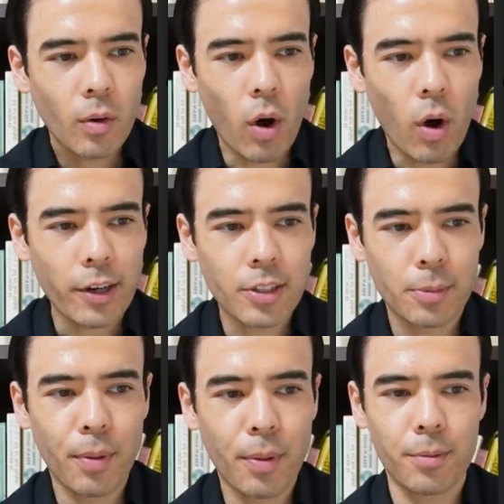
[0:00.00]
watch this
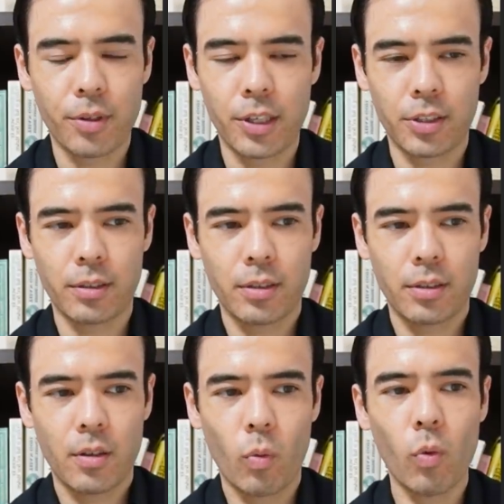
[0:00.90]
bottom region.
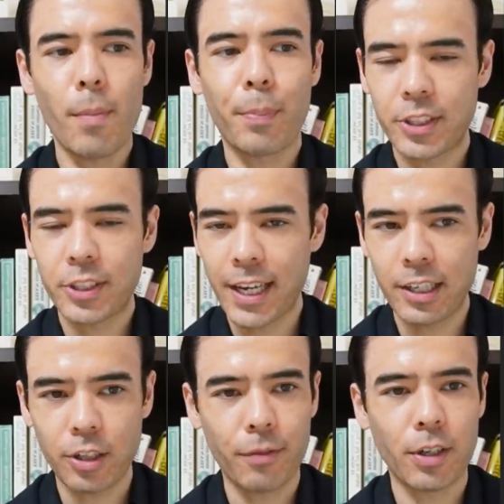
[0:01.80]
What
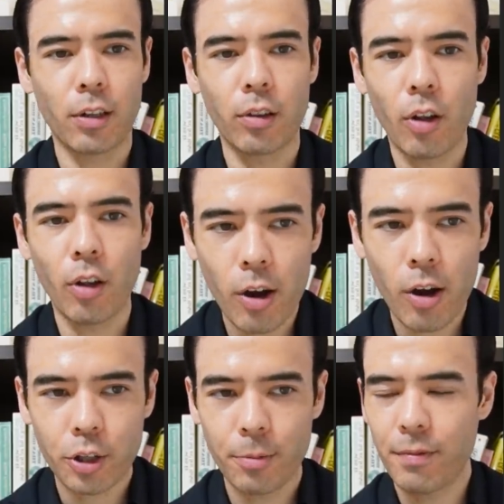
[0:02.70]
percentage of your
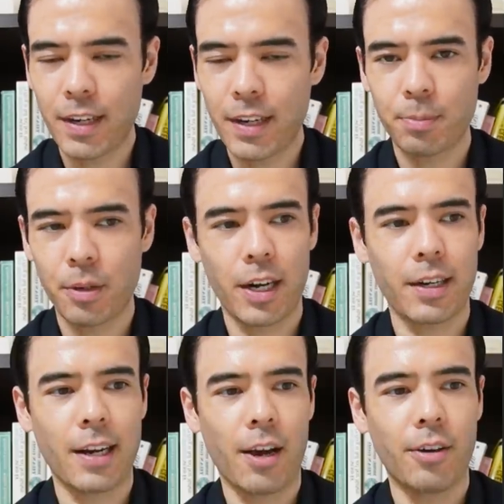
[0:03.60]
long-term investment right
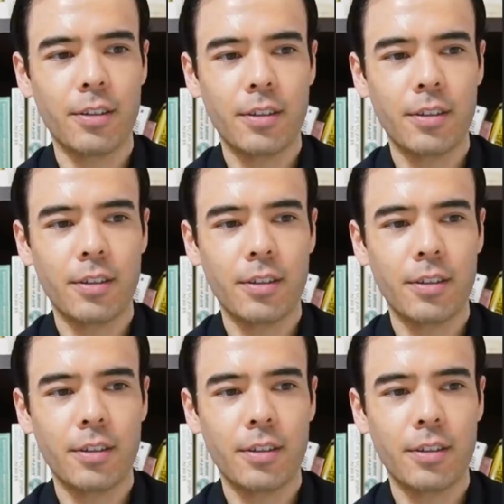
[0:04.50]
now,